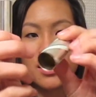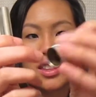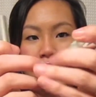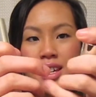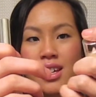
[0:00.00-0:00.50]

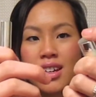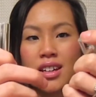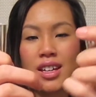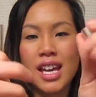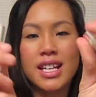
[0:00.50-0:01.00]
The
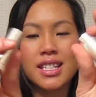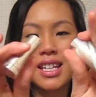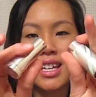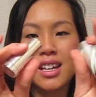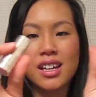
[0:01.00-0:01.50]

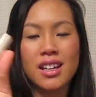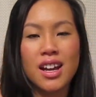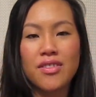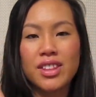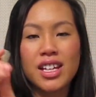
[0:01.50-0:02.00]
casing,
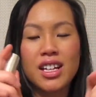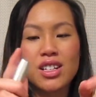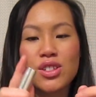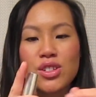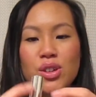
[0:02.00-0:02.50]
everything
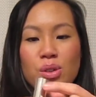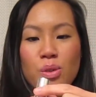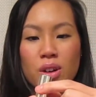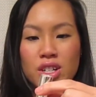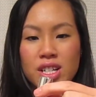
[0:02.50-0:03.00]
is so
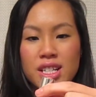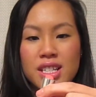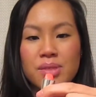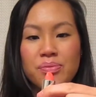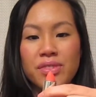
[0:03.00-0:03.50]

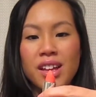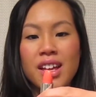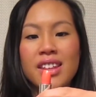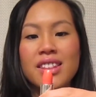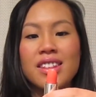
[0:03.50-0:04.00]
gorgeous.
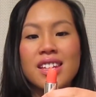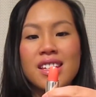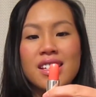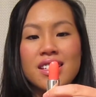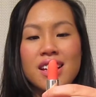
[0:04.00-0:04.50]

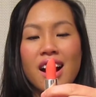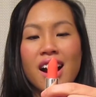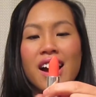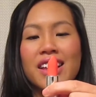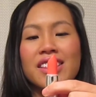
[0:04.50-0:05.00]
These,
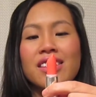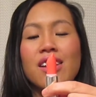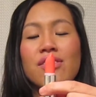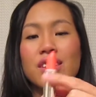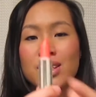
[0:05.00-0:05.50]
I
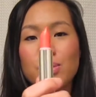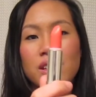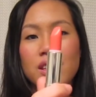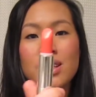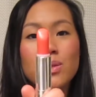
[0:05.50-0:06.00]
love this
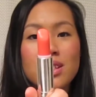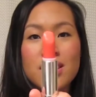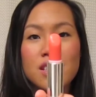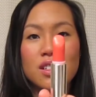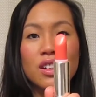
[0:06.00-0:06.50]
one. This
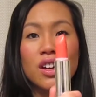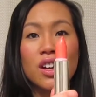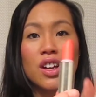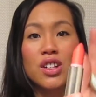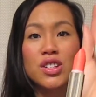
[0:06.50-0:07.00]
one's
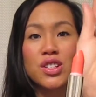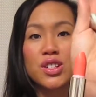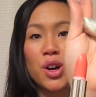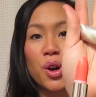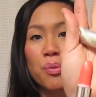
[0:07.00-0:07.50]

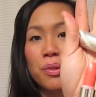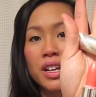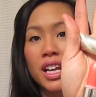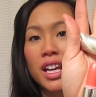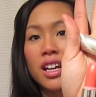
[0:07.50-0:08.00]
so
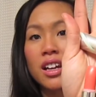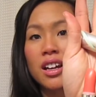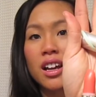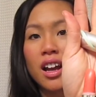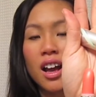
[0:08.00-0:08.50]
pretty.
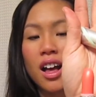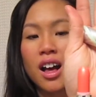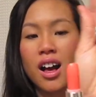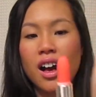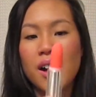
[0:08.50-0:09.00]

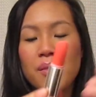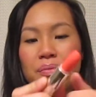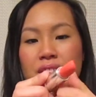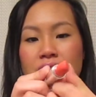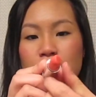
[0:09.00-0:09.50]

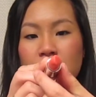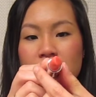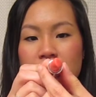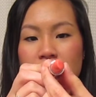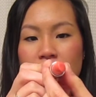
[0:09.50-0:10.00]
This one
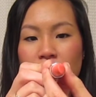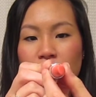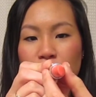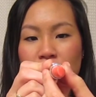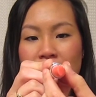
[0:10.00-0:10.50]
is
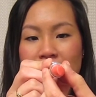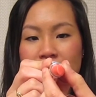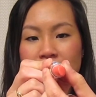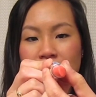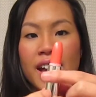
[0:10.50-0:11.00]
in
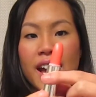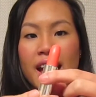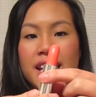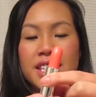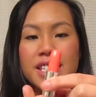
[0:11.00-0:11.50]
318,
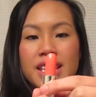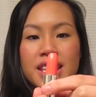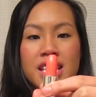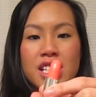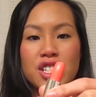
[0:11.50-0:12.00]
and it's
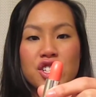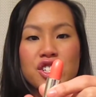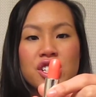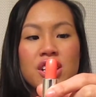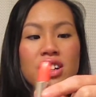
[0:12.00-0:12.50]
the
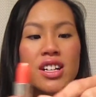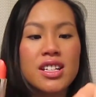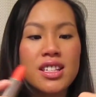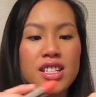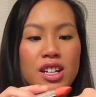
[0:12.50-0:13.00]

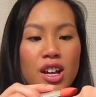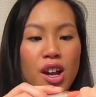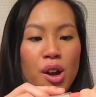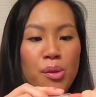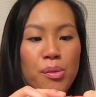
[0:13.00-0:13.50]
sheerest,
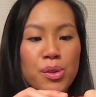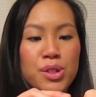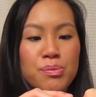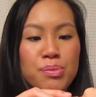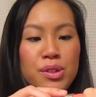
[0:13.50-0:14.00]

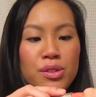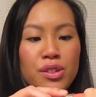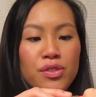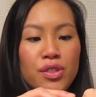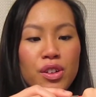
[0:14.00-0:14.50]
most
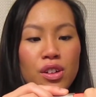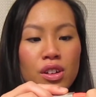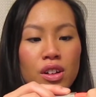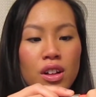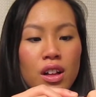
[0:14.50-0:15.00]

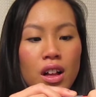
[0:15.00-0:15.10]
beautiful